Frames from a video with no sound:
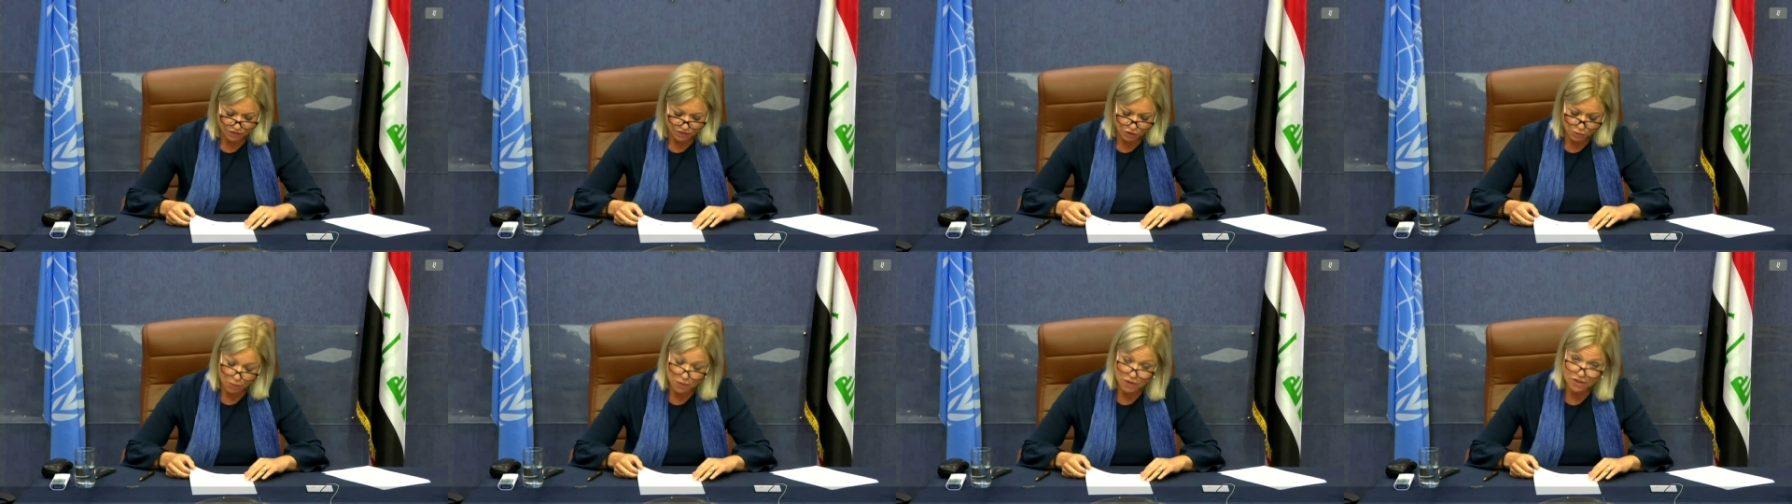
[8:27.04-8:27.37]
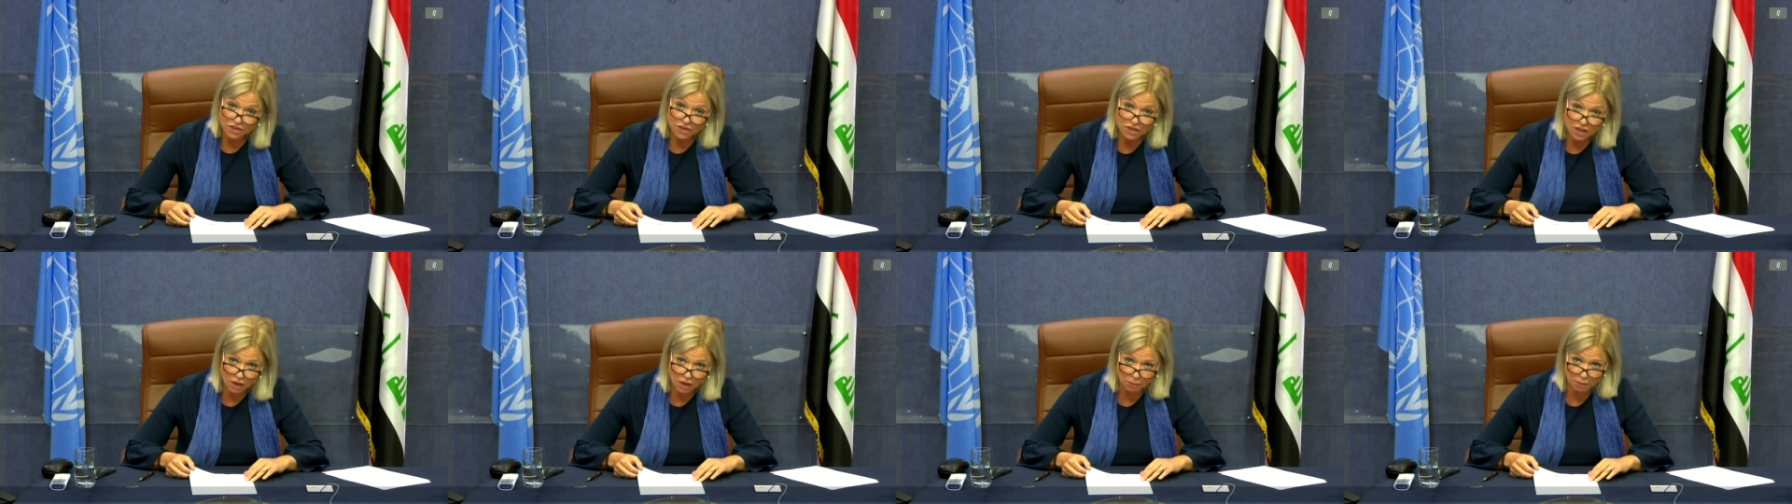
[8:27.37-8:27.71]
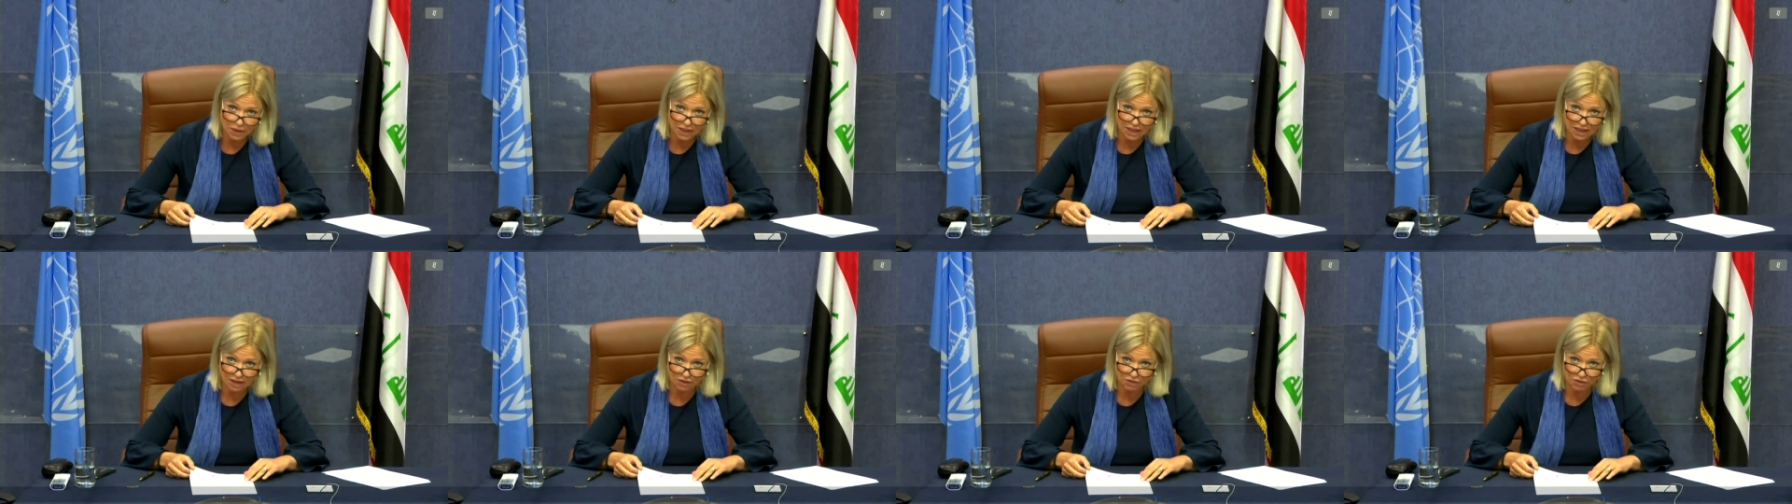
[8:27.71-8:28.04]
ISIL must
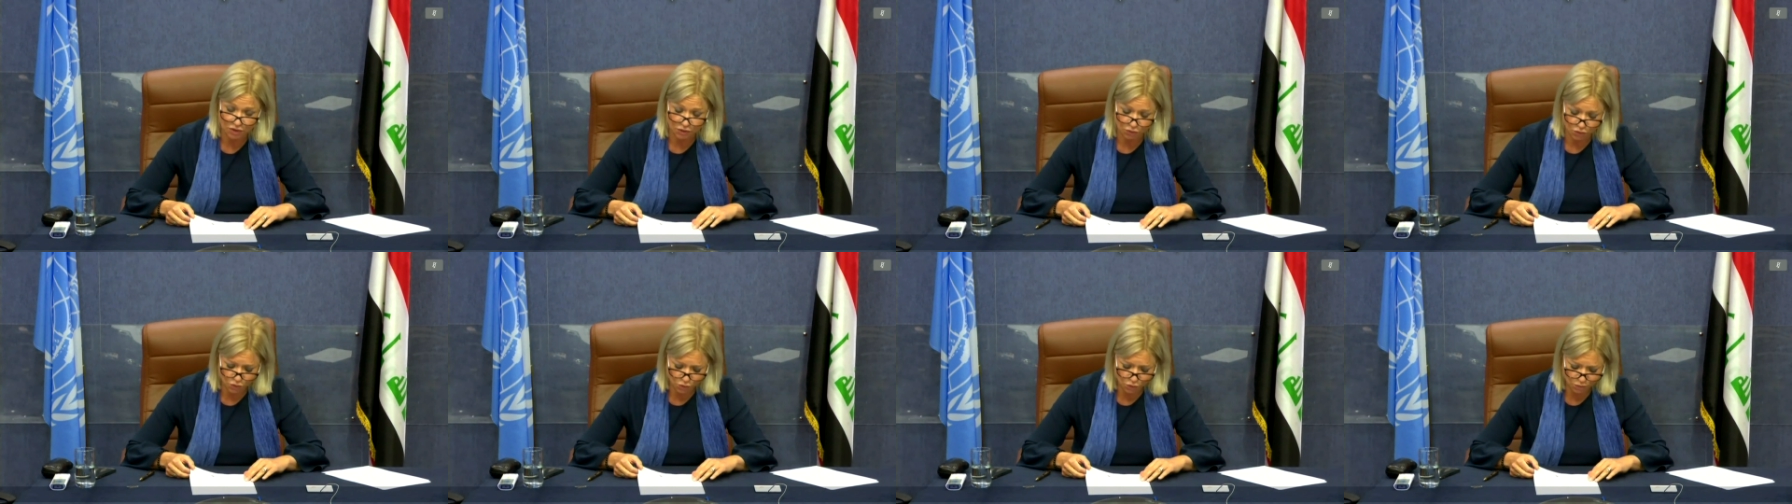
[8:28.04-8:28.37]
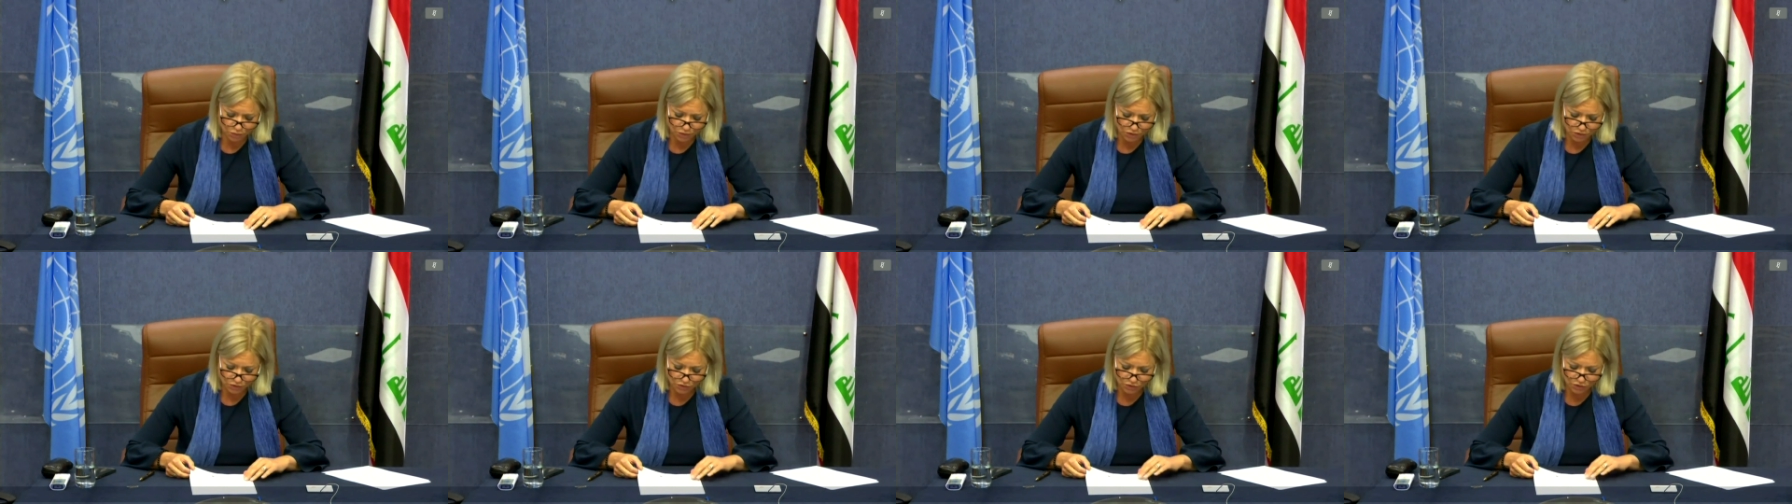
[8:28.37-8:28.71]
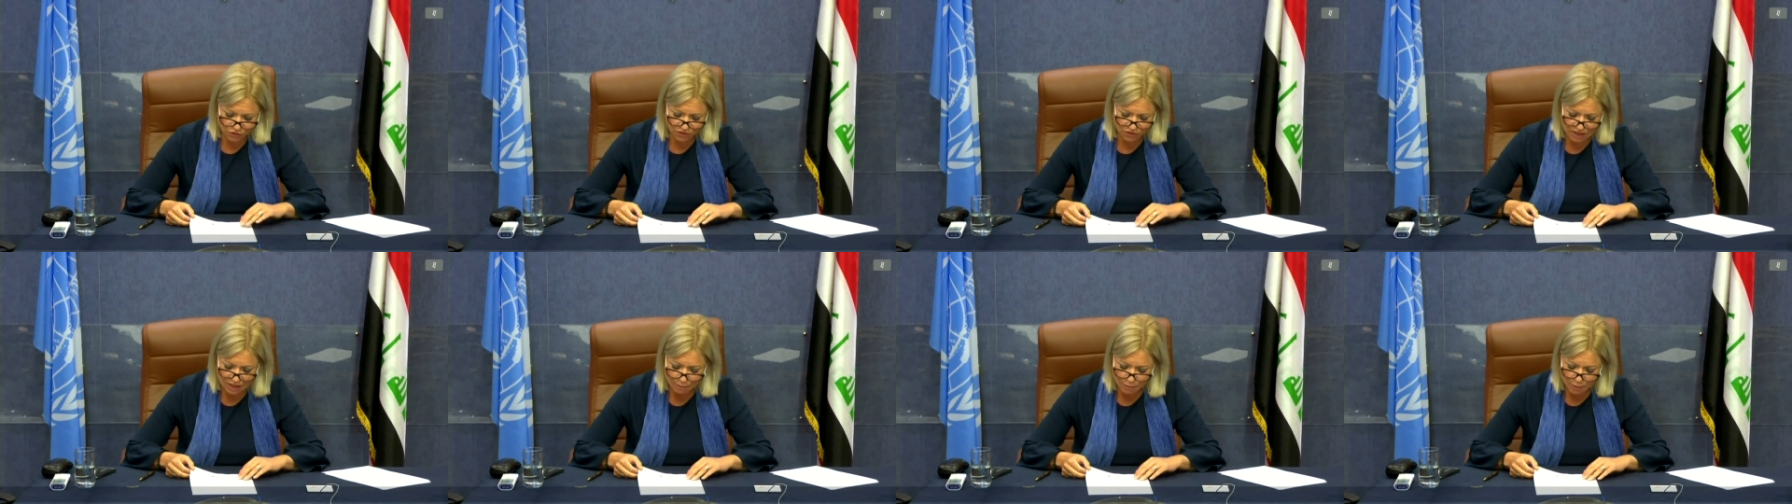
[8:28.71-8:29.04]
not be given room
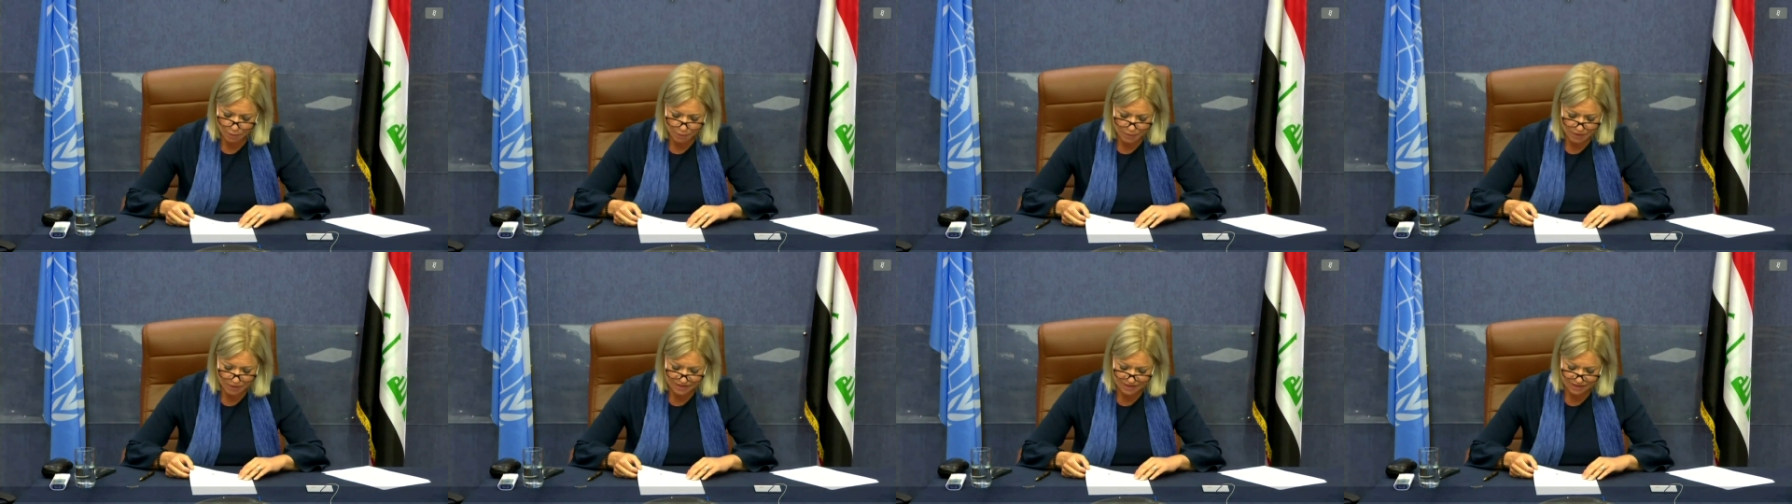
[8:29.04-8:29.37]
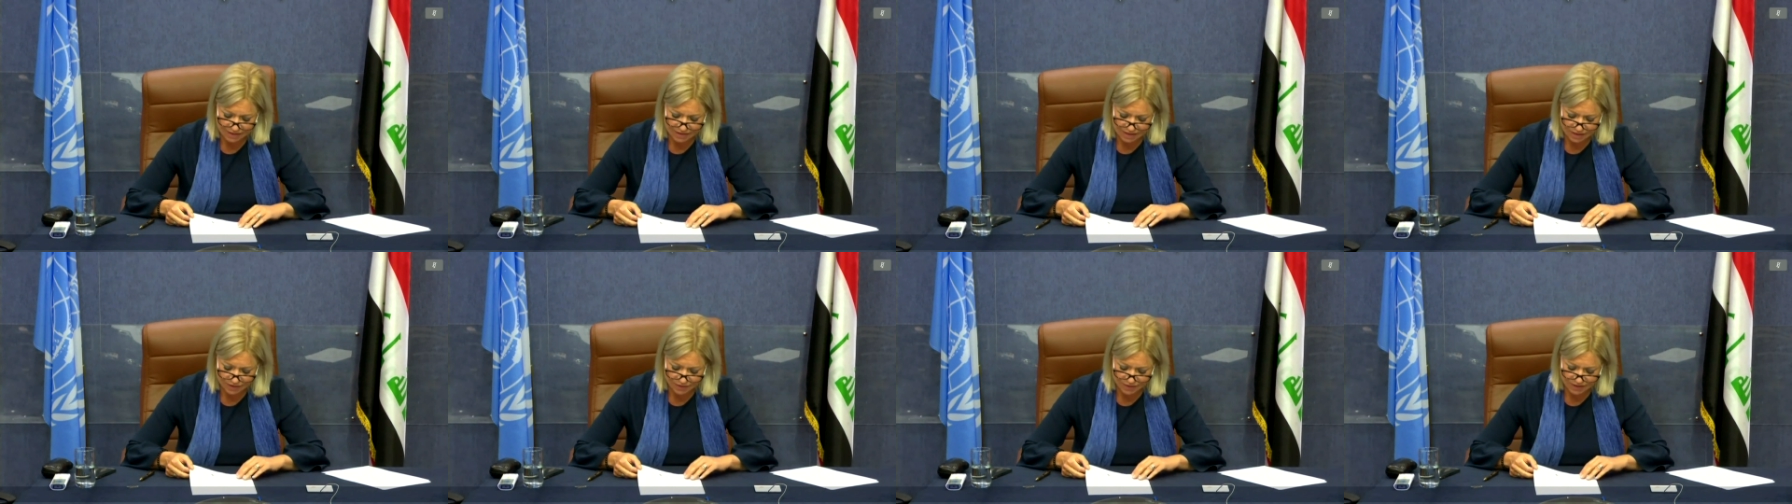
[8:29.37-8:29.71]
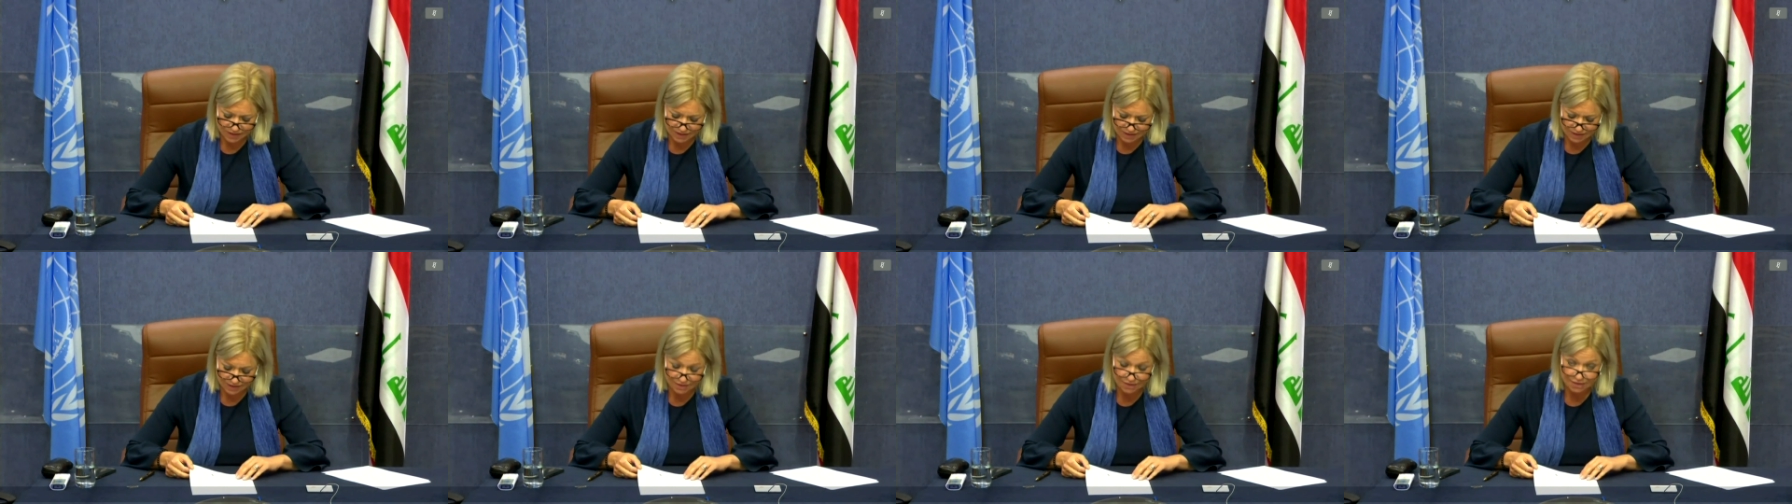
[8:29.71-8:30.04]
to step up its
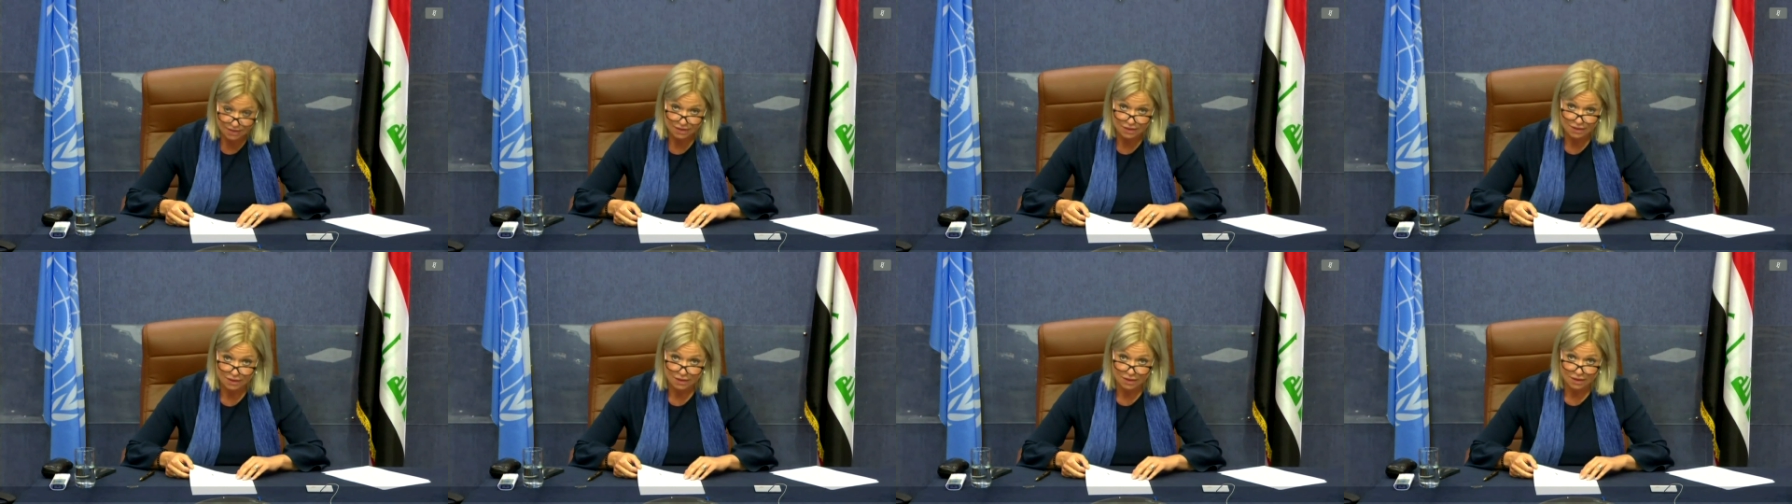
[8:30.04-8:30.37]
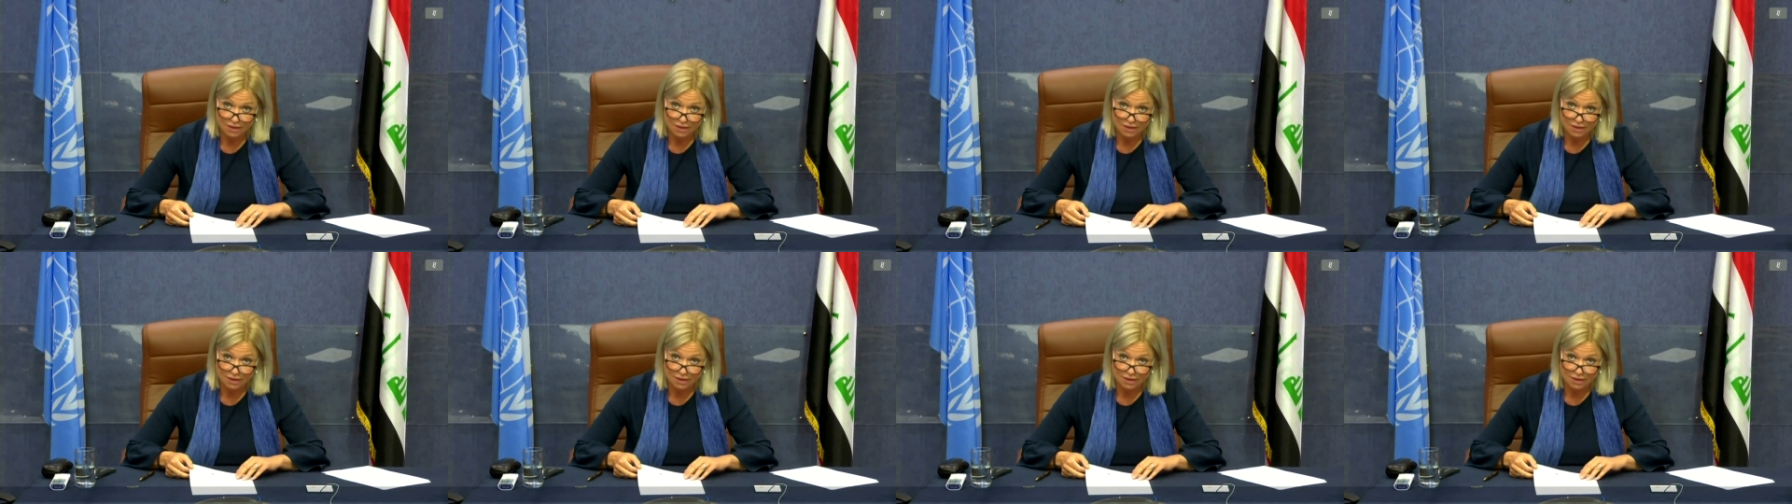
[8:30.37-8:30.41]
activities